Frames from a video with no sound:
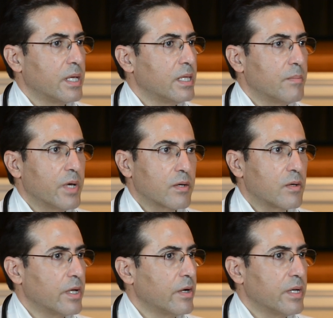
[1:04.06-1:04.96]
In the
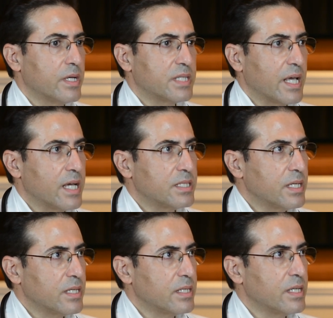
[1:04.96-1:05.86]
medical areas, as
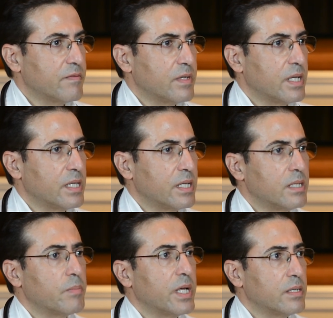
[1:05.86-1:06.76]
in even in
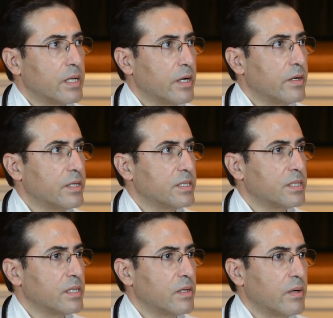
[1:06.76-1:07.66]
independent areas,
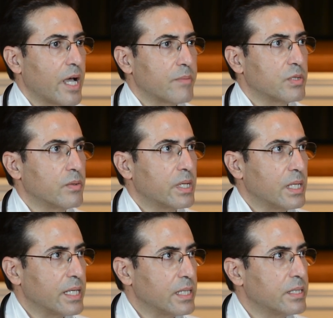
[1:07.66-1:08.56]
absolute
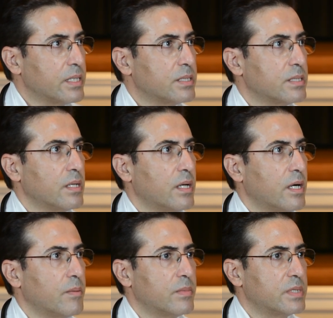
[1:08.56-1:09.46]
cleanliness,
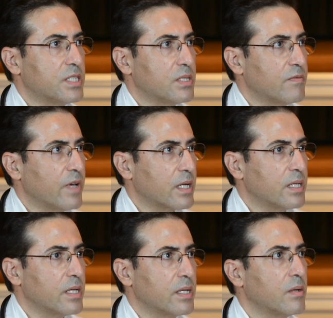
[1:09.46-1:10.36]

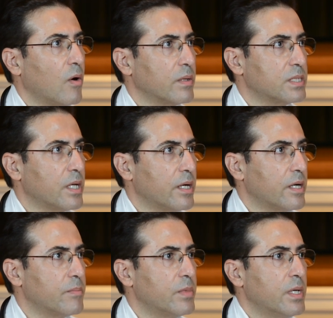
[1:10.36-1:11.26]
disinfecting all the
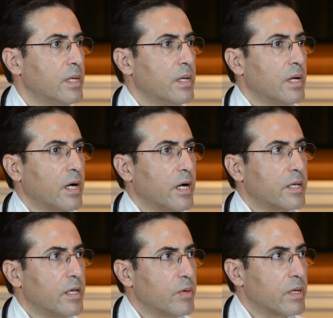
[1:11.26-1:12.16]
time,
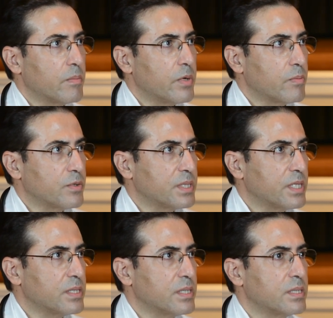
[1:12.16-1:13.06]
keeping people's
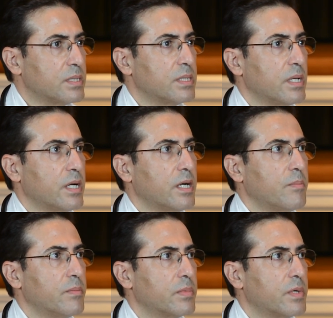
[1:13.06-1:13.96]
distance,
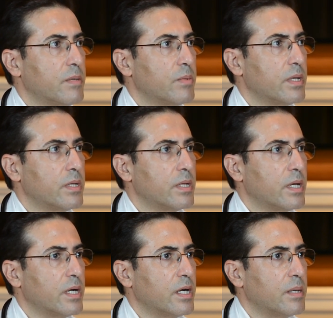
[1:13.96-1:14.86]
keeping
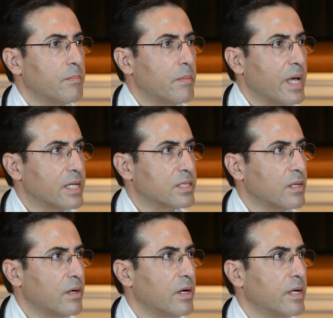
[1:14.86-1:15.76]
masks
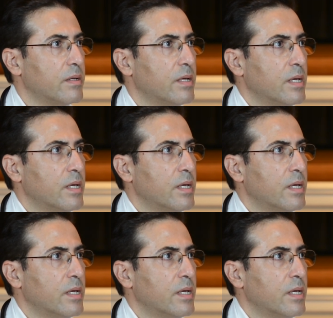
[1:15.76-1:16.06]
on